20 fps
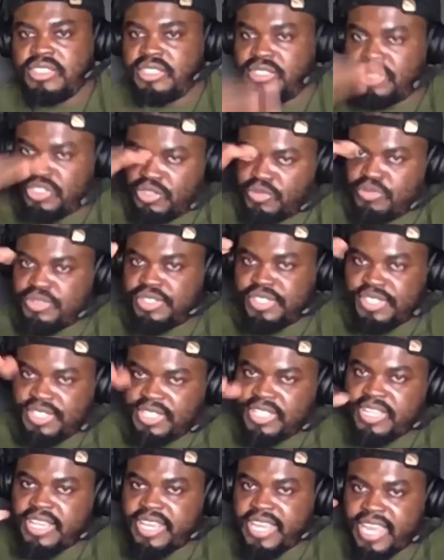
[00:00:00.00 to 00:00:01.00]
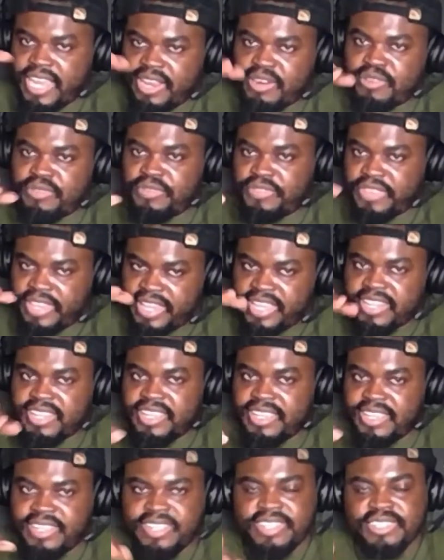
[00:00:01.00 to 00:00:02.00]
You will see the kind of thing
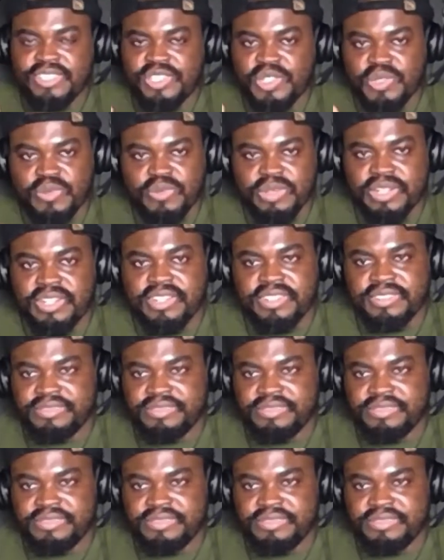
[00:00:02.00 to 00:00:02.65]
he is doing.